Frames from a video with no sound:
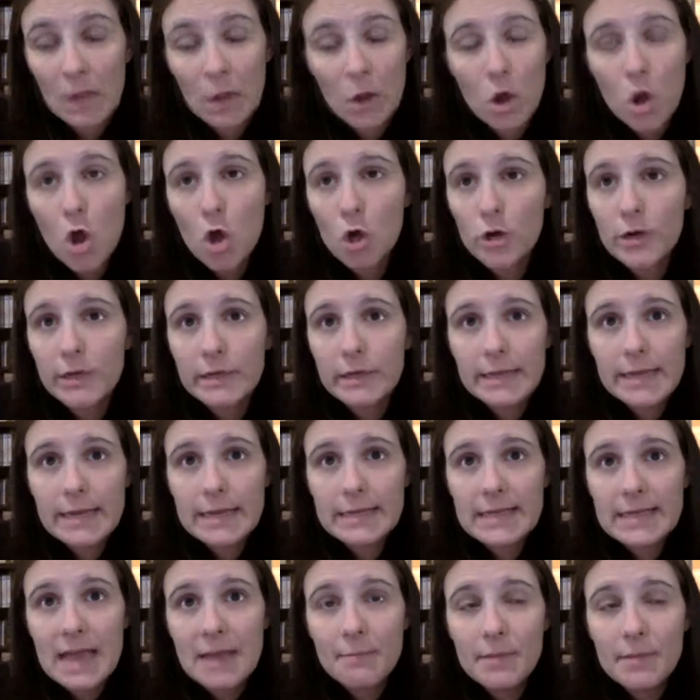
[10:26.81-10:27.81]
All good things
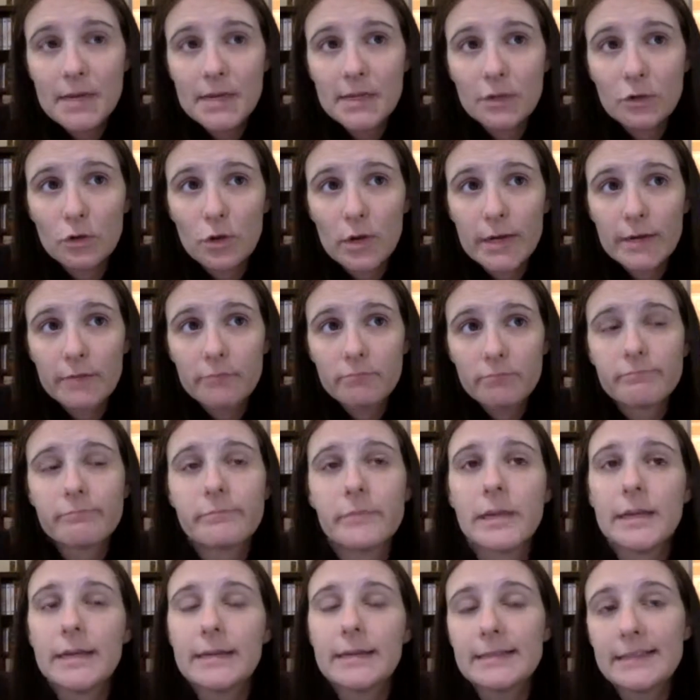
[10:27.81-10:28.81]
happen in the crate.
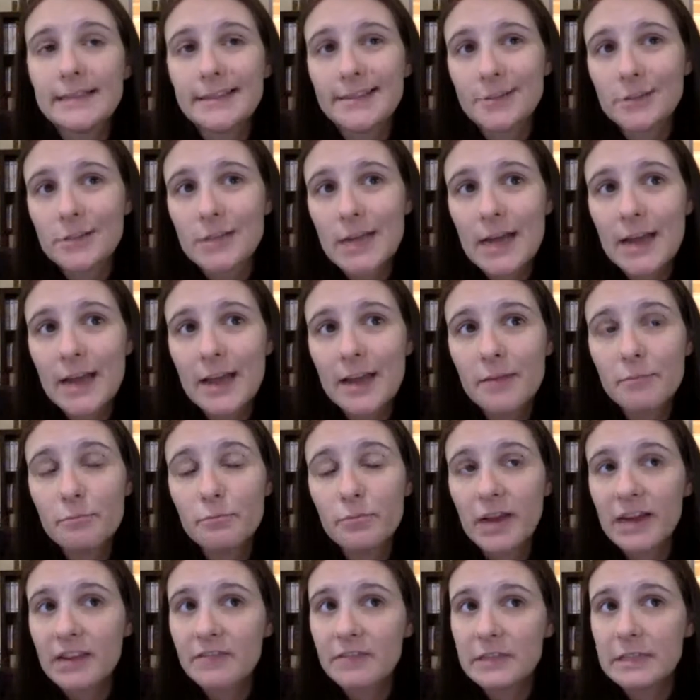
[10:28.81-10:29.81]
Dinner time,
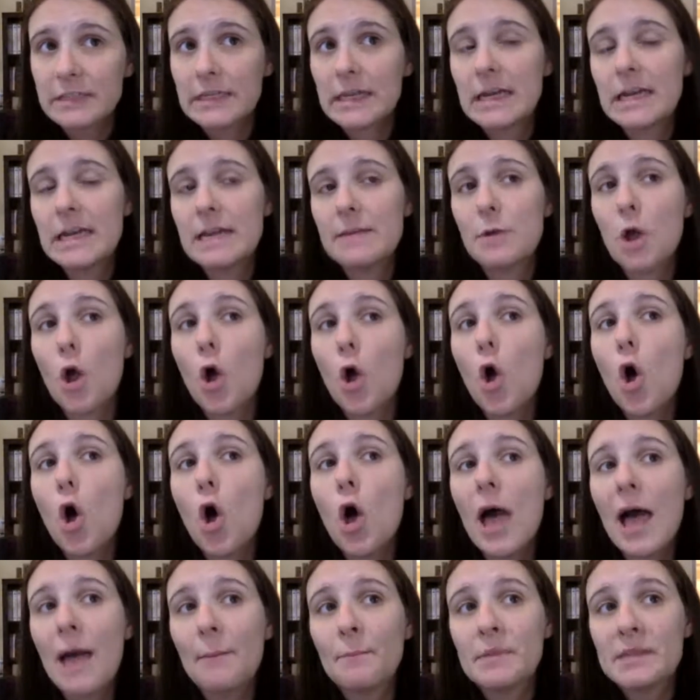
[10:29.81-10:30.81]
breakfast time, all
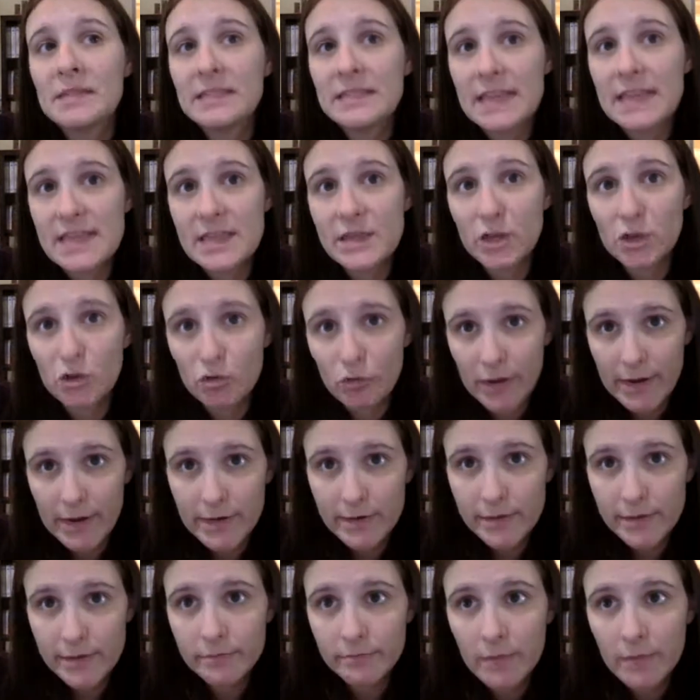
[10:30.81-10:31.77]
happens in the crate.